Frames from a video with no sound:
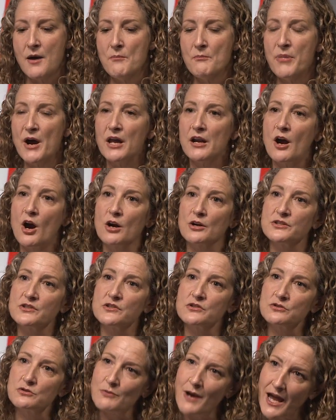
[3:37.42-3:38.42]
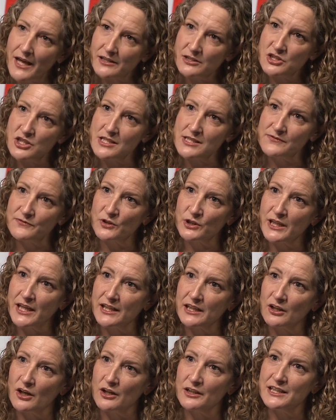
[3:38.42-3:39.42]
But our strategies for
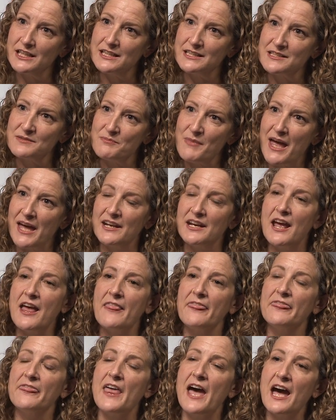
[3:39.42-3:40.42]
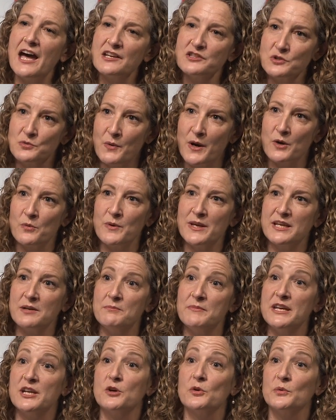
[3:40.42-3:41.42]
getting our needs met, that's where we
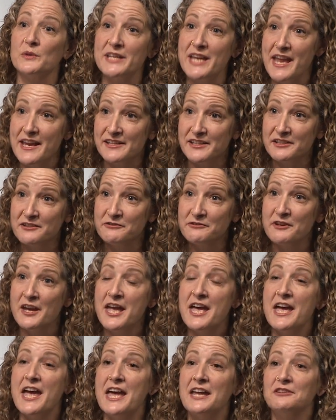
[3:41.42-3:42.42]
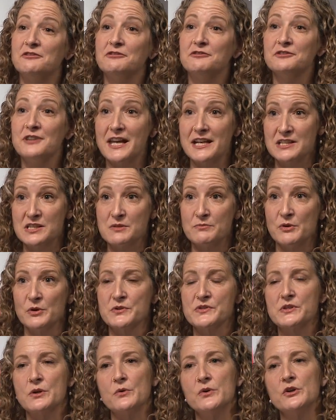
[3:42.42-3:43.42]
can be creative and
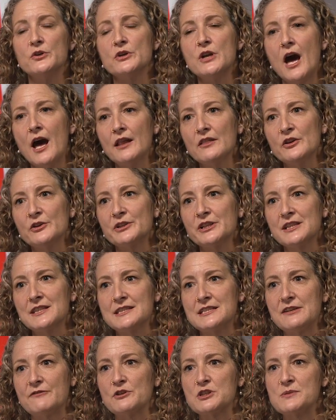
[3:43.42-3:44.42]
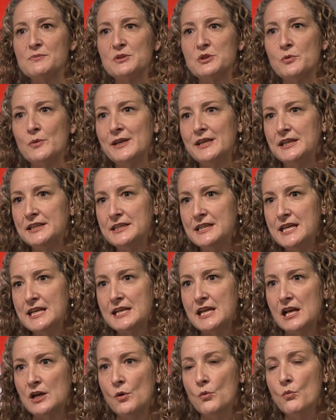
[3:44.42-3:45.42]
flexible. So you're not learning the difference between a
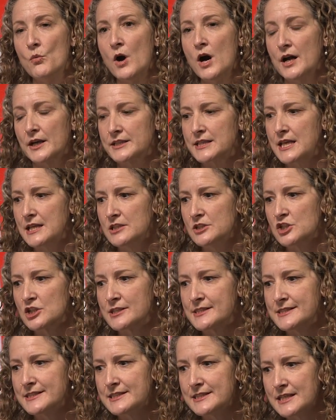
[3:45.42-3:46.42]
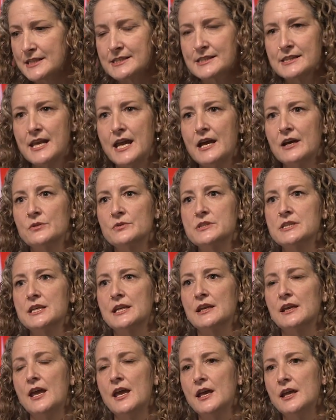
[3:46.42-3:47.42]
need and a want and just
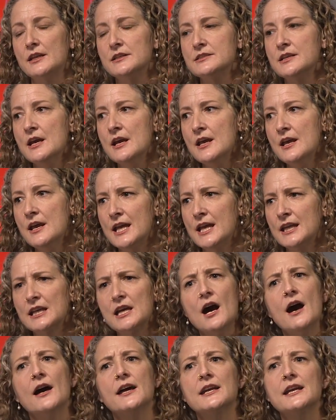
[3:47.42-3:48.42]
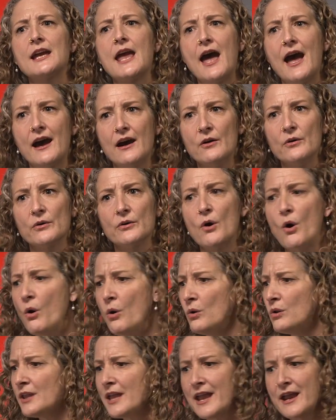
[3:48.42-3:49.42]
discounting and cutting out
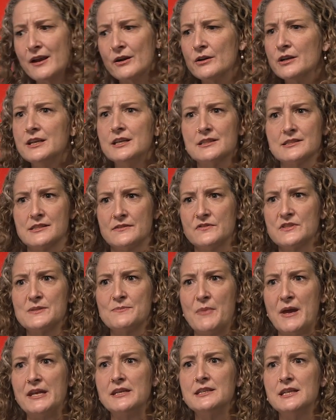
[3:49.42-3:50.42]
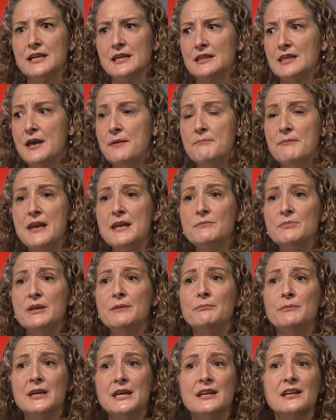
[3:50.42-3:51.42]
whole areas of spending that may
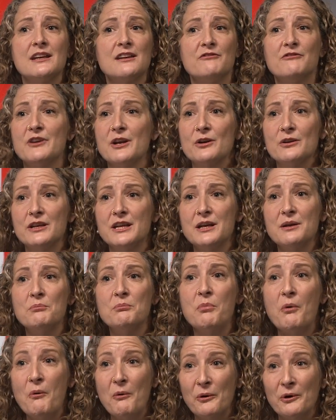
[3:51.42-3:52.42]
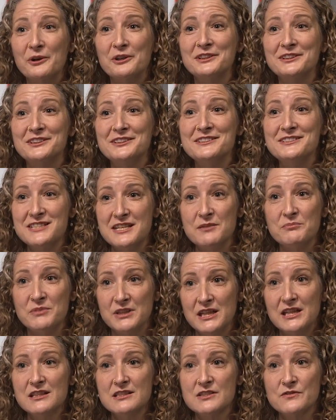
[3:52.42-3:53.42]
be meeting very important deep
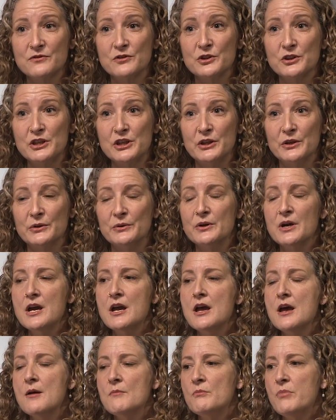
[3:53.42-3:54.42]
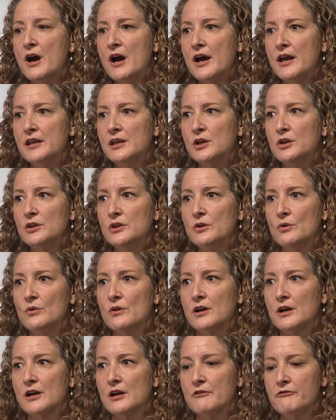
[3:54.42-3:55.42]
needs for you, but
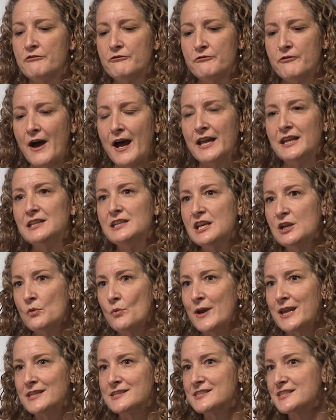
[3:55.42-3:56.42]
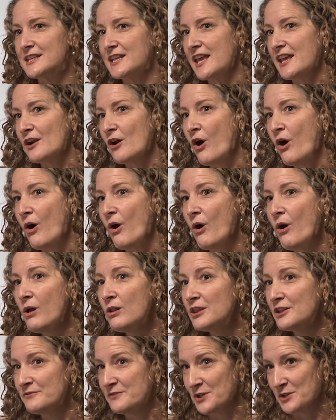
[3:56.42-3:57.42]
you're finding ways to get
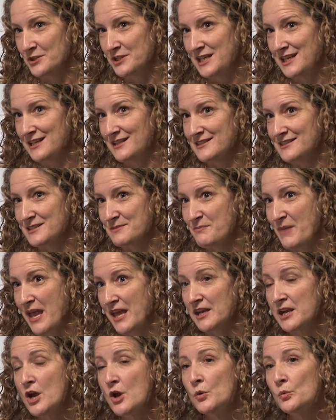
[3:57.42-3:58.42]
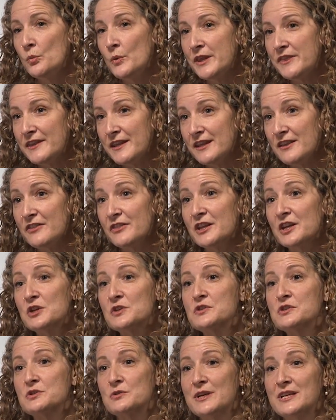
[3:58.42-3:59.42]
all of your needs met within the
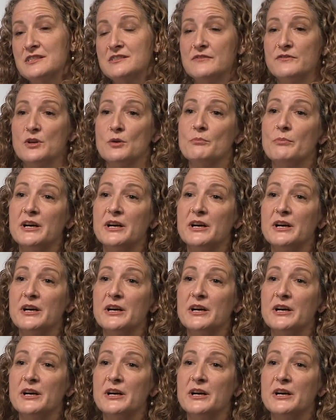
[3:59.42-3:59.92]
constraints of your